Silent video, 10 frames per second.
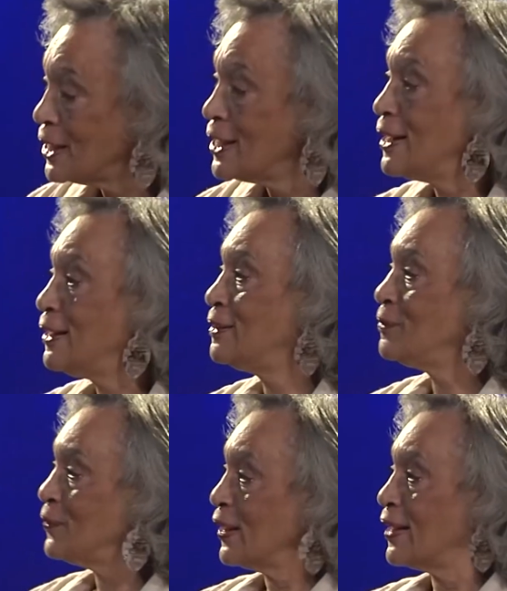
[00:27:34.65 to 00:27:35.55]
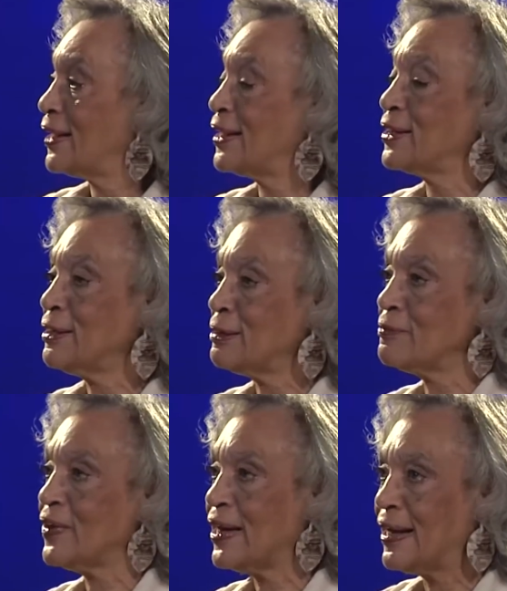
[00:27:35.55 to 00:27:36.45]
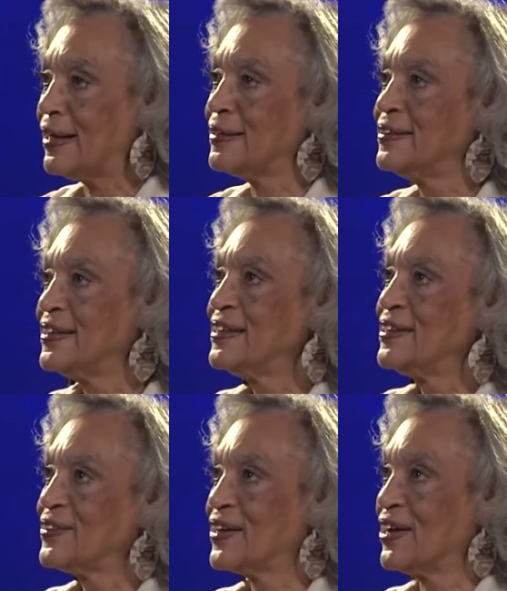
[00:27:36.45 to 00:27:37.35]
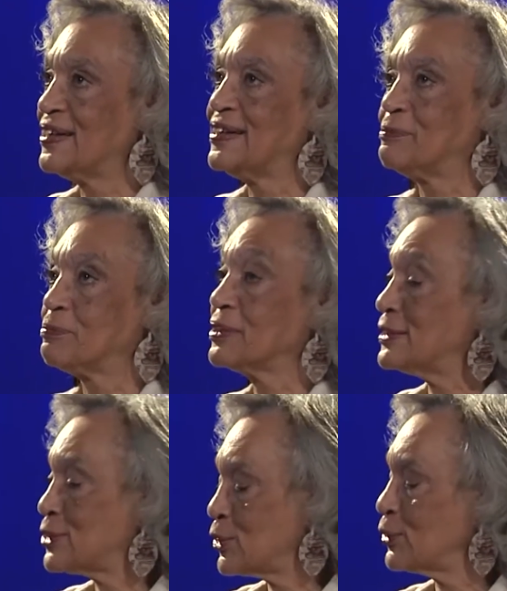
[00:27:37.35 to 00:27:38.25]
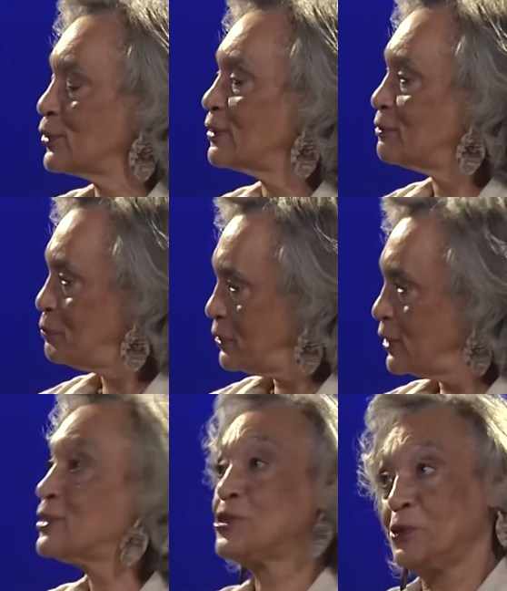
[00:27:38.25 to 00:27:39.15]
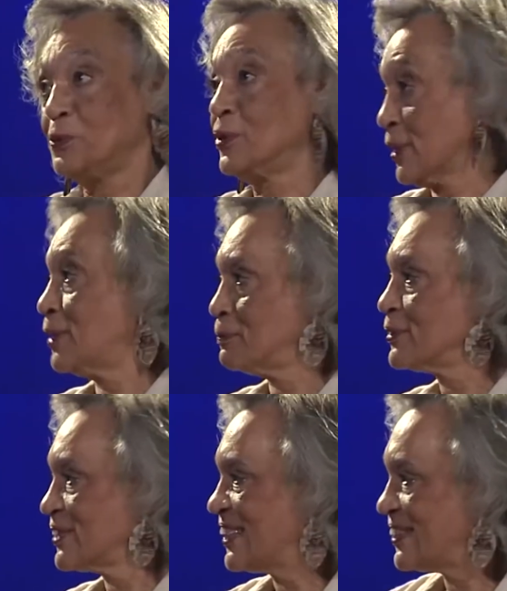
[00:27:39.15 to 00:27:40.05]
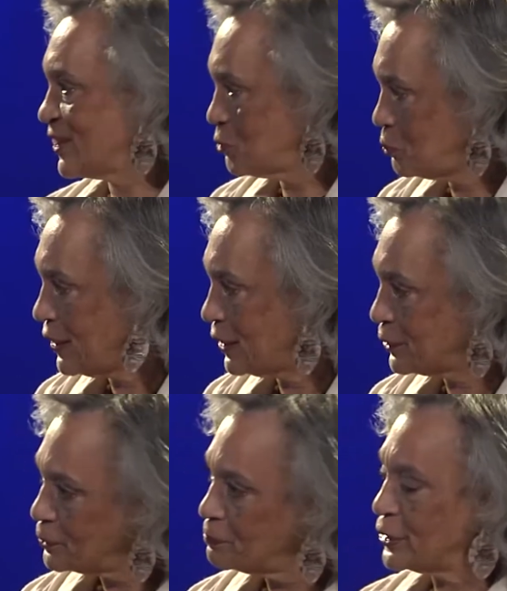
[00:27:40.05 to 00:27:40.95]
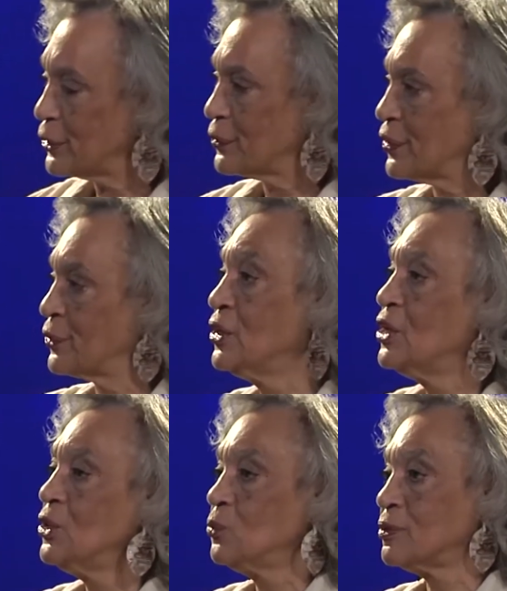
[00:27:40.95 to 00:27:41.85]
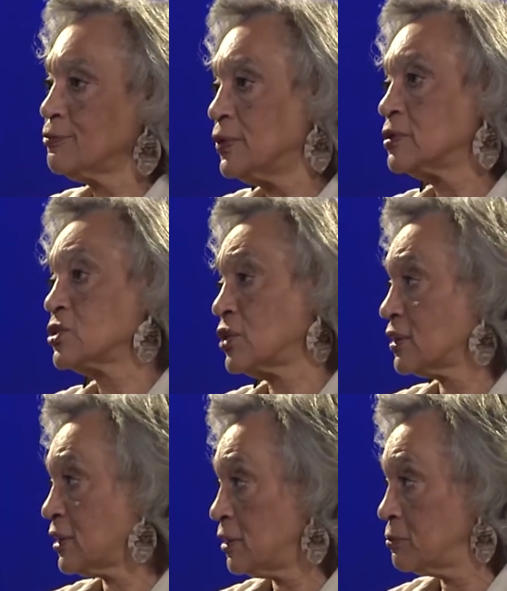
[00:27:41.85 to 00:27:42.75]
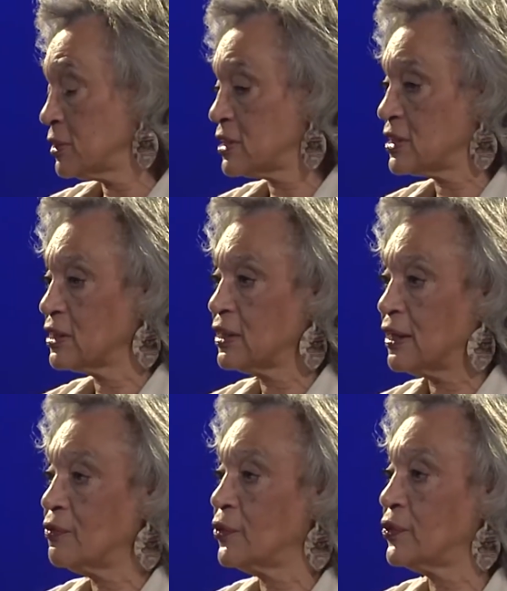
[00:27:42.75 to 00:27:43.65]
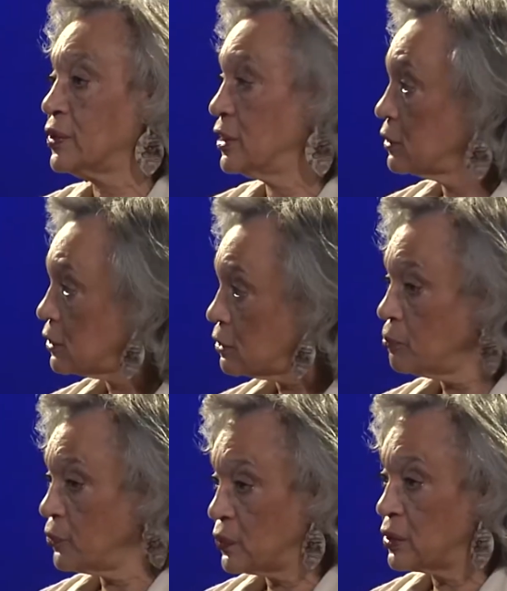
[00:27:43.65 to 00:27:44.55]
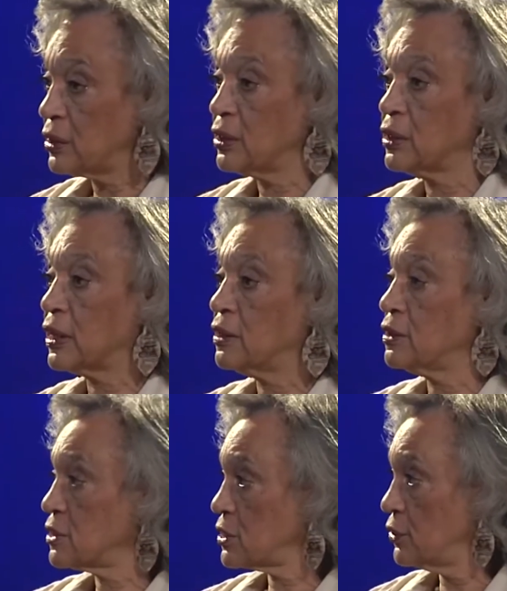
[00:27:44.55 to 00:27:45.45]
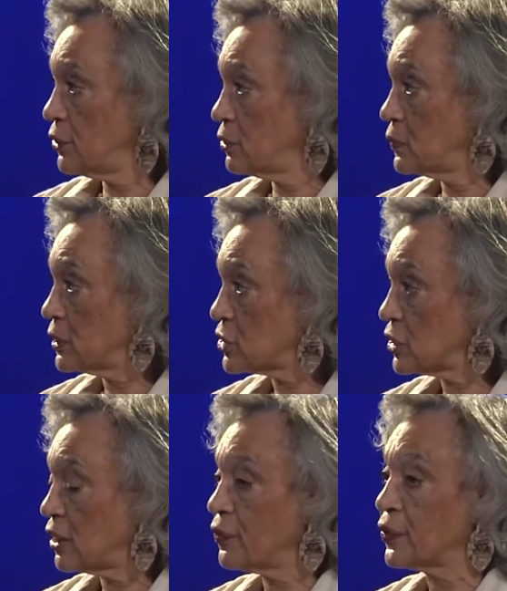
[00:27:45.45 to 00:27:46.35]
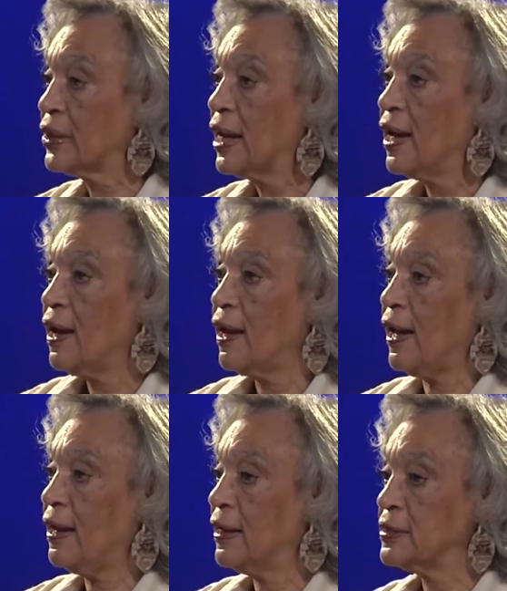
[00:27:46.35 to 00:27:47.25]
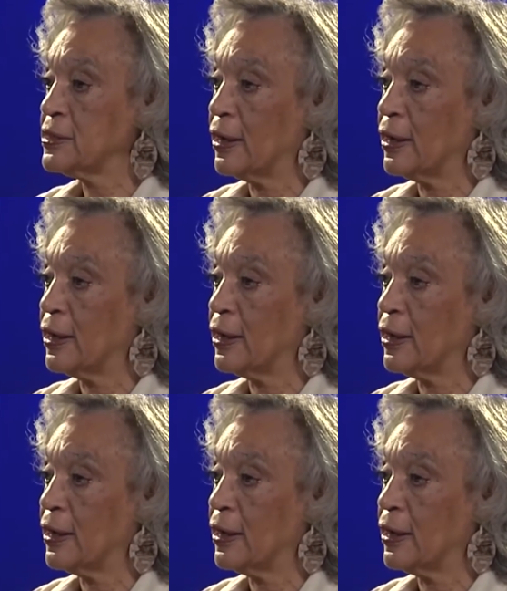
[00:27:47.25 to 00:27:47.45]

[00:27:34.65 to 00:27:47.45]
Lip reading: And I have had the pleasure of being to a couple down in Brattleboro where folks are coming together in community, getting to know each other, and